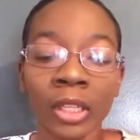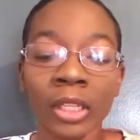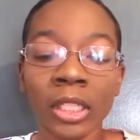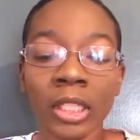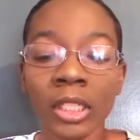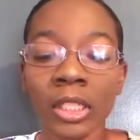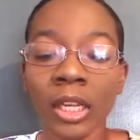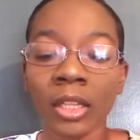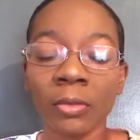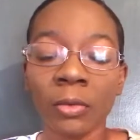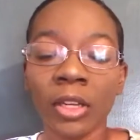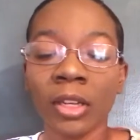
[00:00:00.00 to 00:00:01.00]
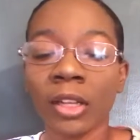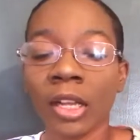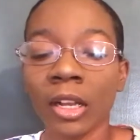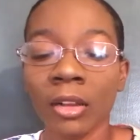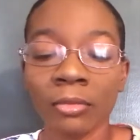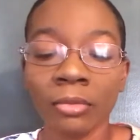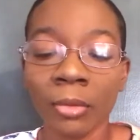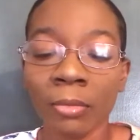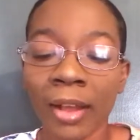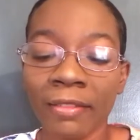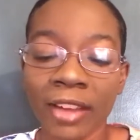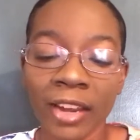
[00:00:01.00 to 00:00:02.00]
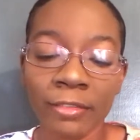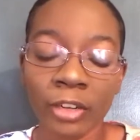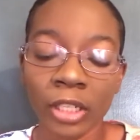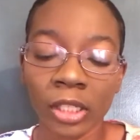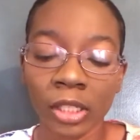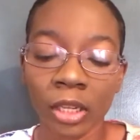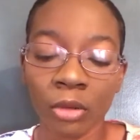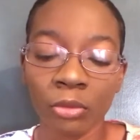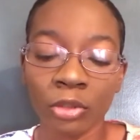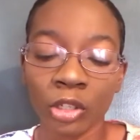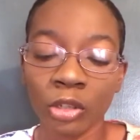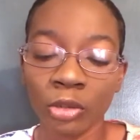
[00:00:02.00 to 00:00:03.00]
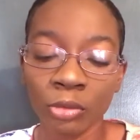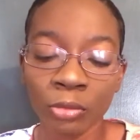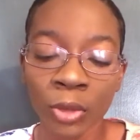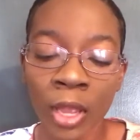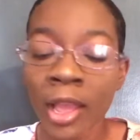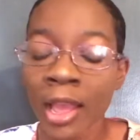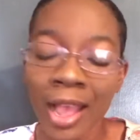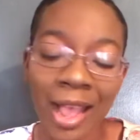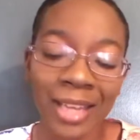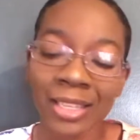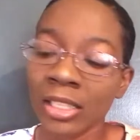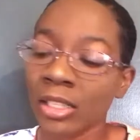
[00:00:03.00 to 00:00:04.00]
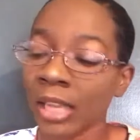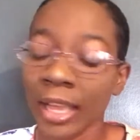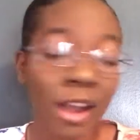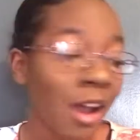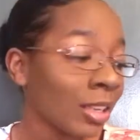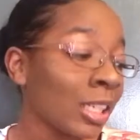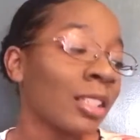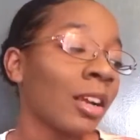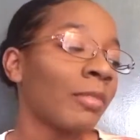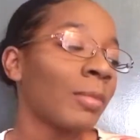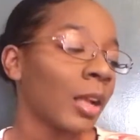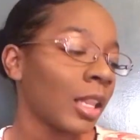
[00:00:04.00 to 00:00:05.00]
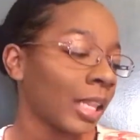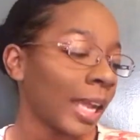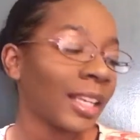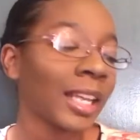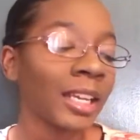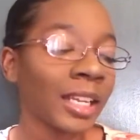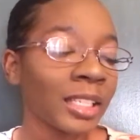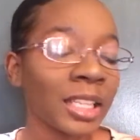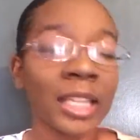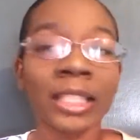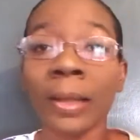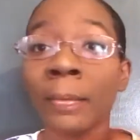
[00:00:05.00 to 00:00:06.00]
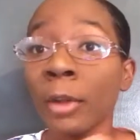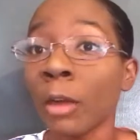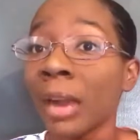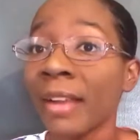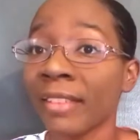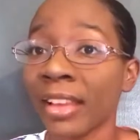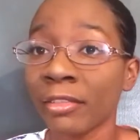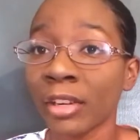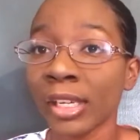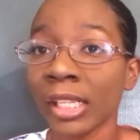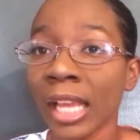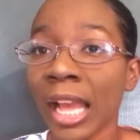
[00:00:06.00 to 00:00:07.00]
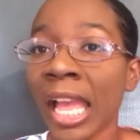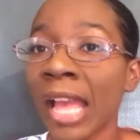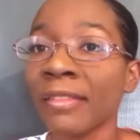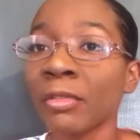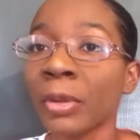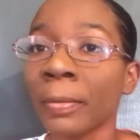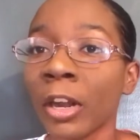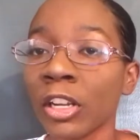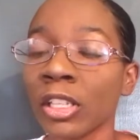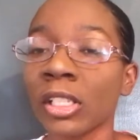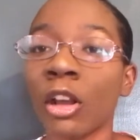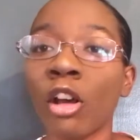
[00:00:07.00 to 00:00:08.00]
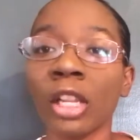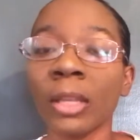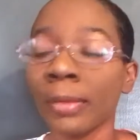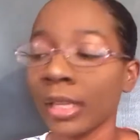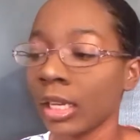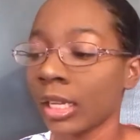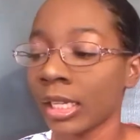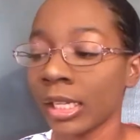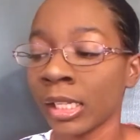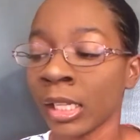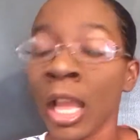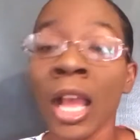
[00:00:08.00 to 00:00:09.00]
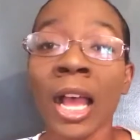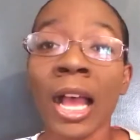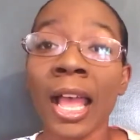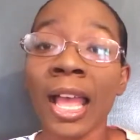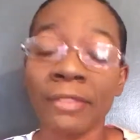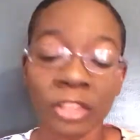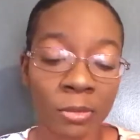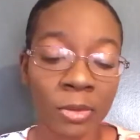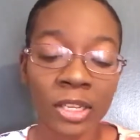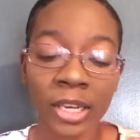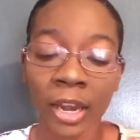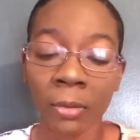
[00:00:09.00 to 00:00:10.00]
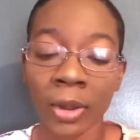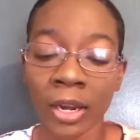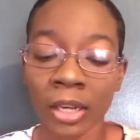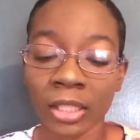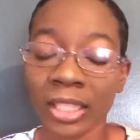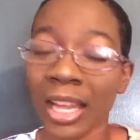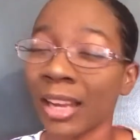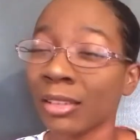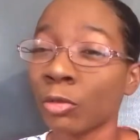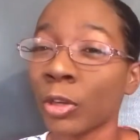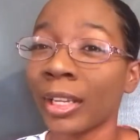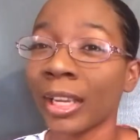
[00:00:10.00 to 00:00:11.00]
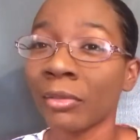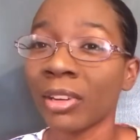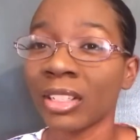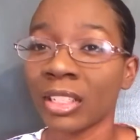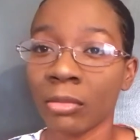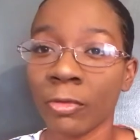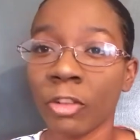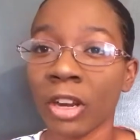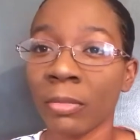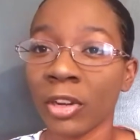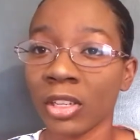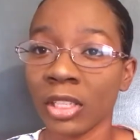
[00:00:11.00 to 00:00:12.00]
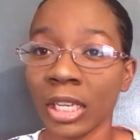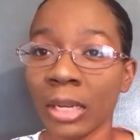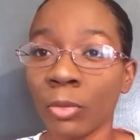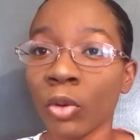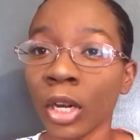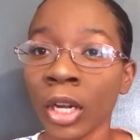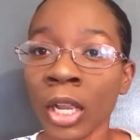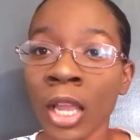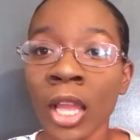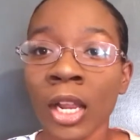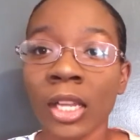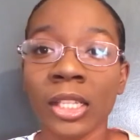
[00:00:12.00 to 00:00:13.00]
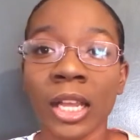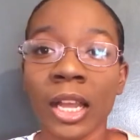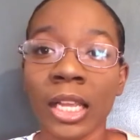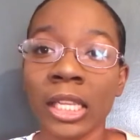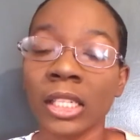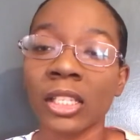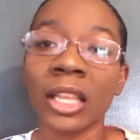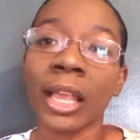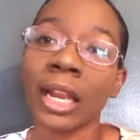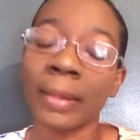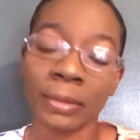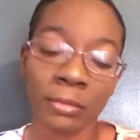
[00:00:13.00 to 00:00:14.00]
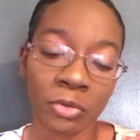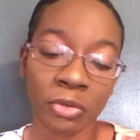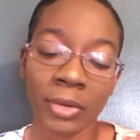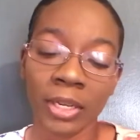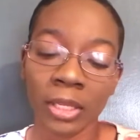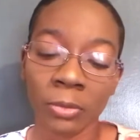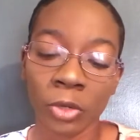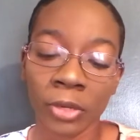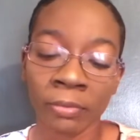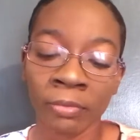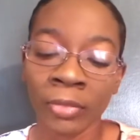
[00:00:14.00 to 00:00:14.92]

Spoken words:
This is another one of my favorites. Go to. I just like all of these are like a lot of these that I'm saying are my favorites. I haven't repurchased only because I have so much hair products, and I don't want to get rid of some before I purchase anymore because it's just taking up too much room at this point.